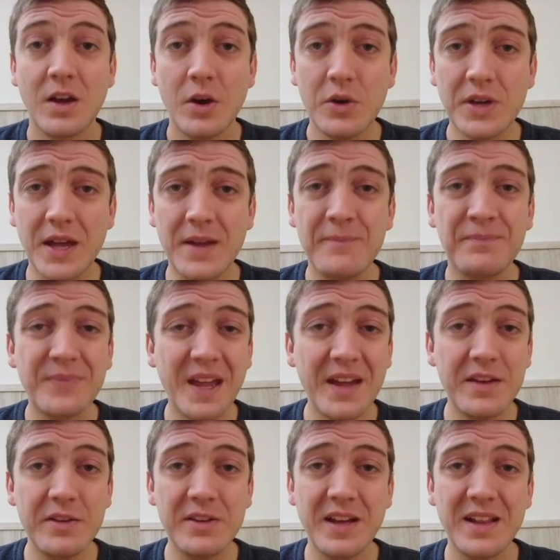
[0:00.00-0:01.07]
Okay, I
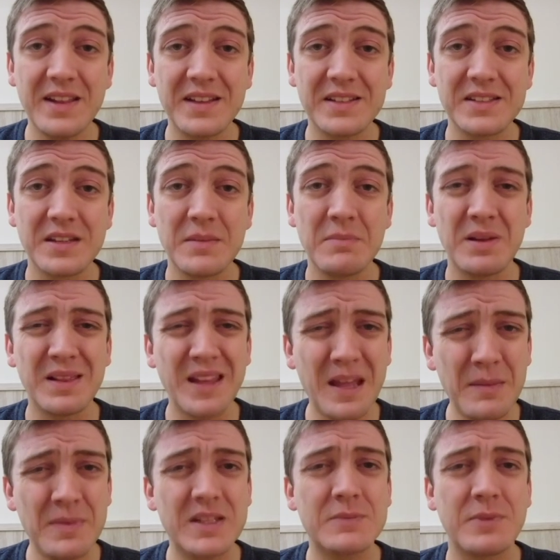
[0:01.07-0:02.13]
hear you, Alex. But
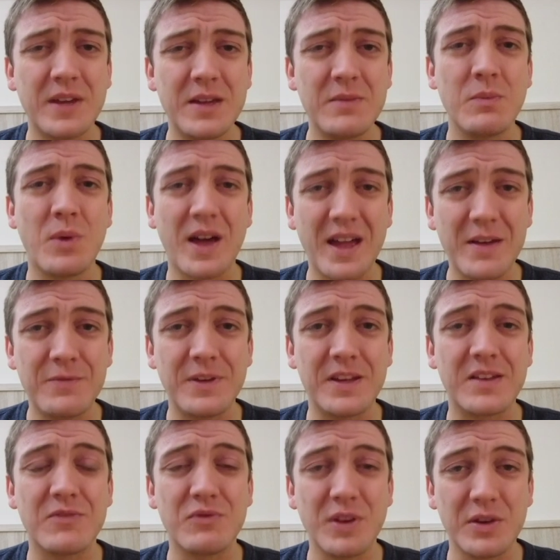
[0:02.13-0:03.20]
let me explain why I
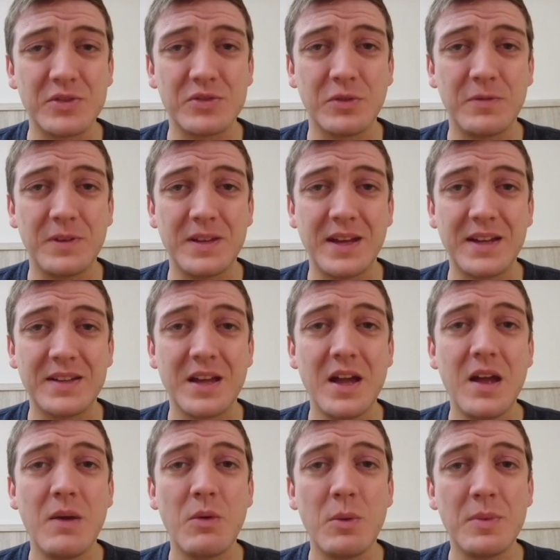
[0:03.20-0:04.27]
think Real Sociedad
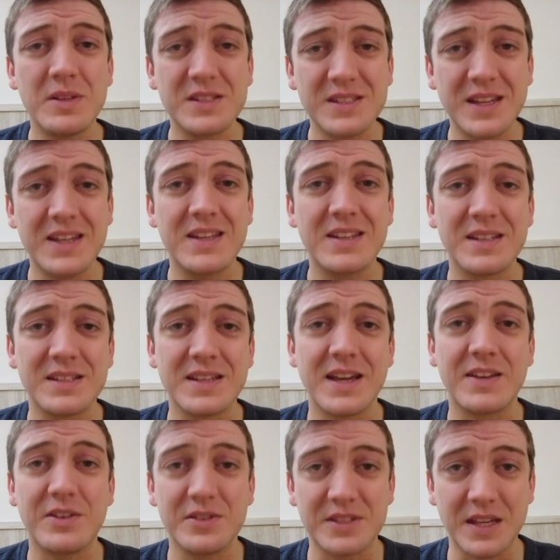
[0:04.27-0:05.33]
were mistaken to
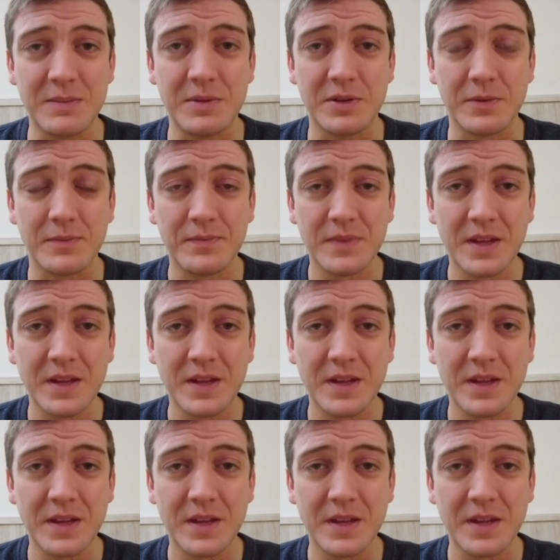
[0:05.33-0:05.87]
sack Eusebio.